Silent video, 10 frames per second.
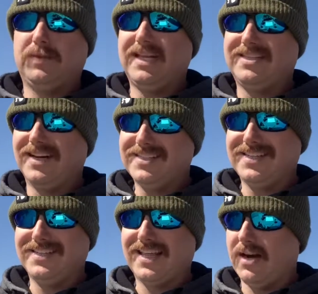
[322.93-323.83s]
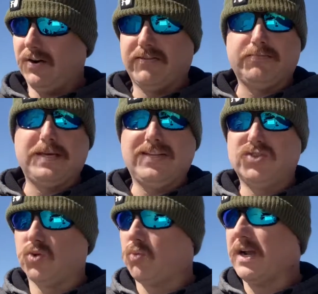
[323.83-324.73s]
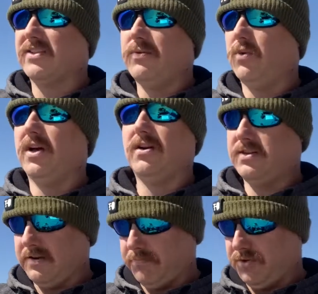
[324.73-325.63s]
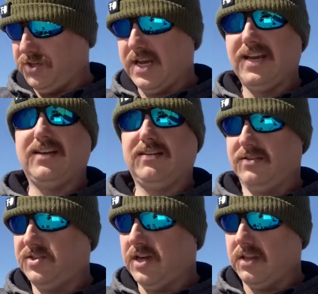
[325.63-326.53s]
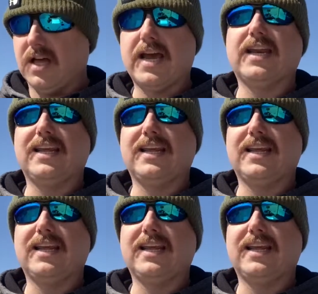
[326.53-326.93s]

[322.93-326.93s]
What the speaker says: It doesn't, they don't have to be directly 110% sunlight,